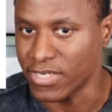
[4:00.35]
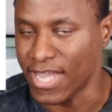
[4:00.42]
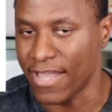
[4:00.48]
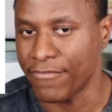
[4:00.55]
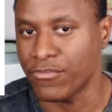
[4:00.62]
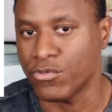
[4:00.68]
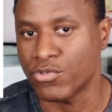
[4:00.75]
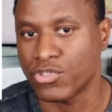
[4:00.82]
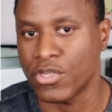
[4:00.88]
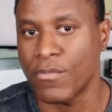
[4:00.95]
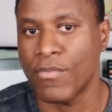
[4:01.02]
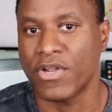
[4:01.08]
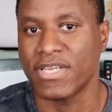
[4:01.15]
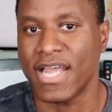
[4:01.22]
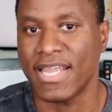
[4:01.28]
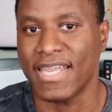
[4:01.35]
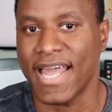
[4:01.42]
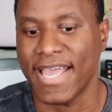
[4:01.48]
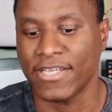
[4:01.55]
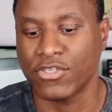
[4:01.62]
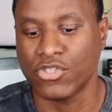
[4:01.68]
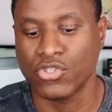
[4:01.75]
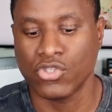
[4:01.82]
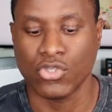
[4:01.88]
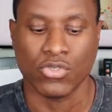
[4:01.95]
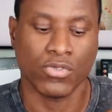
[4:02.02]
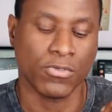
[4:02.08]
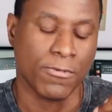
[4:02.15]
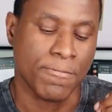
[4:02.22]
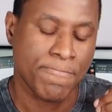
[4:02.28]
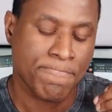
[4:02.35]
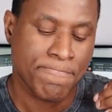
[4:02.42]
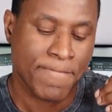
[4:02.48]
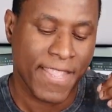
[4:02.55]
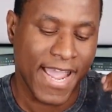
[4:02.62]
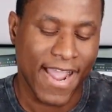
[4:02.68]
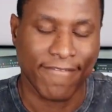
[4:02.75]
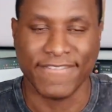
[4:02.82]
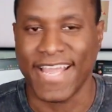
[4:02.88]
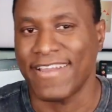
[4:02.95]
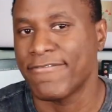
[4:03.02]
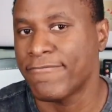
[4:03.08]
Now, if you're someone that likes to have that